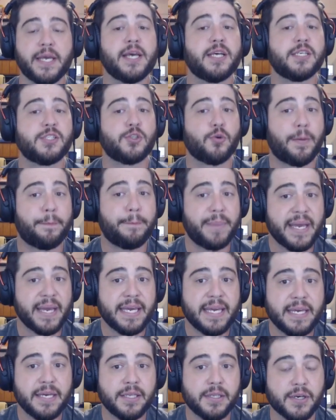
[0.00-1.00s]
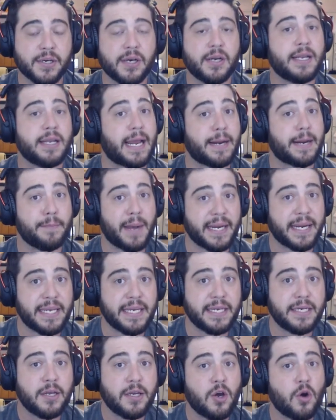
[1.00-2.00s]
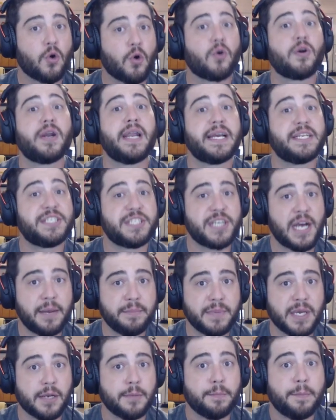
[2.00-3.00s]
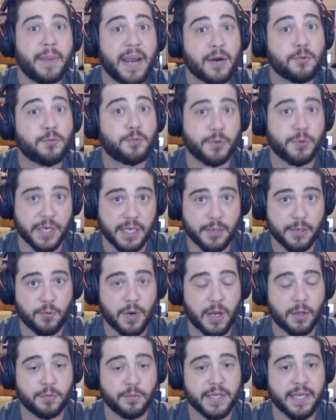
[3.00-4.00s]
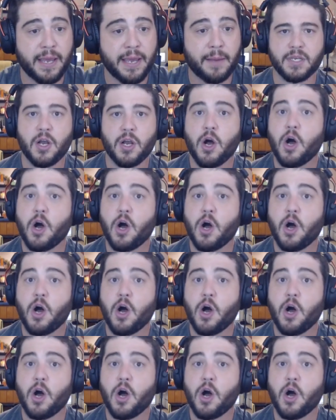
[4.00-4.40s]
So a big healer like Marine or like Jamian pair really well with him.